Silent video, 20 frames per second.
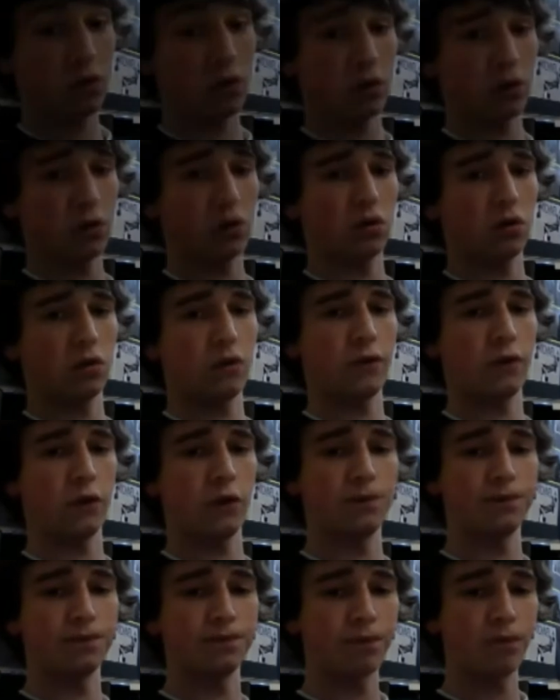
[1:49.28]
the short
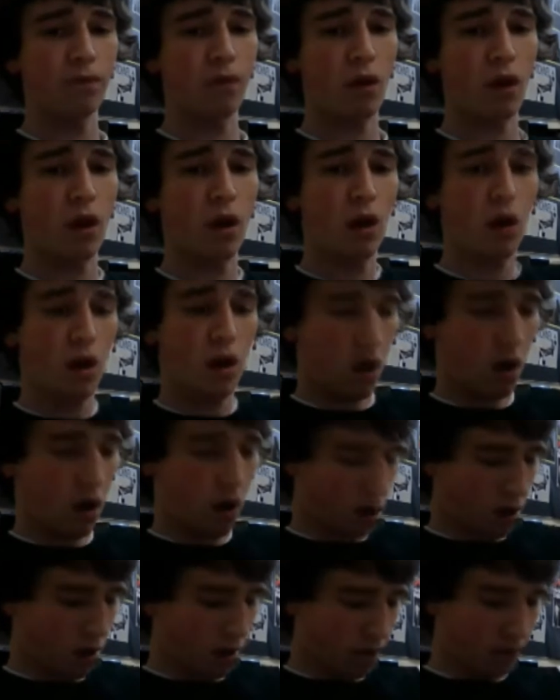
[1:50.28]
film
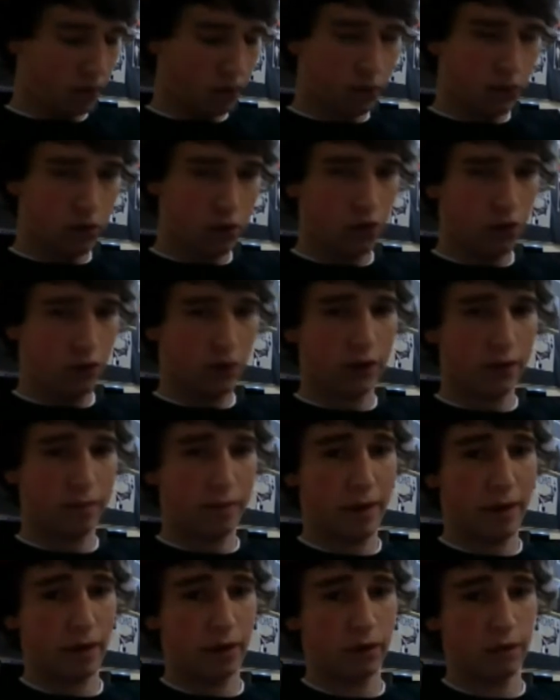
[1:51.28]
to track
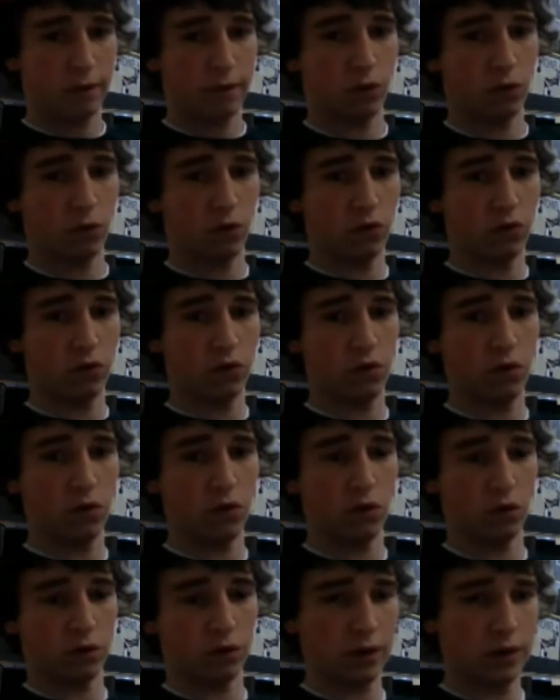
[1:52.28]
back and forth
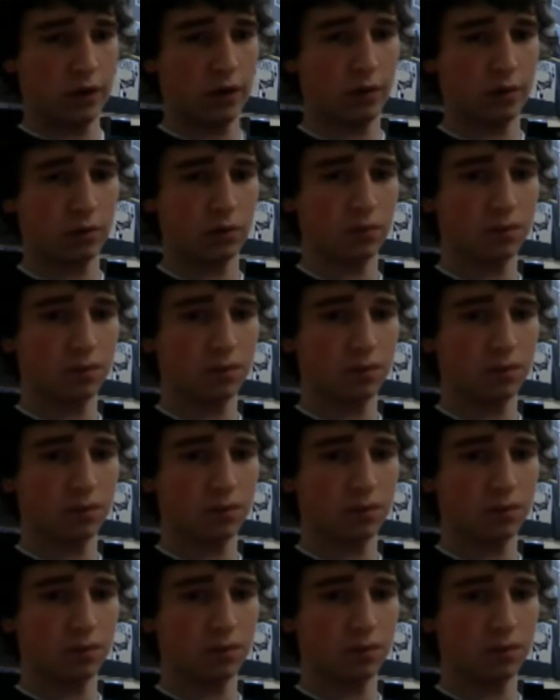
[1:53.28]
along the table.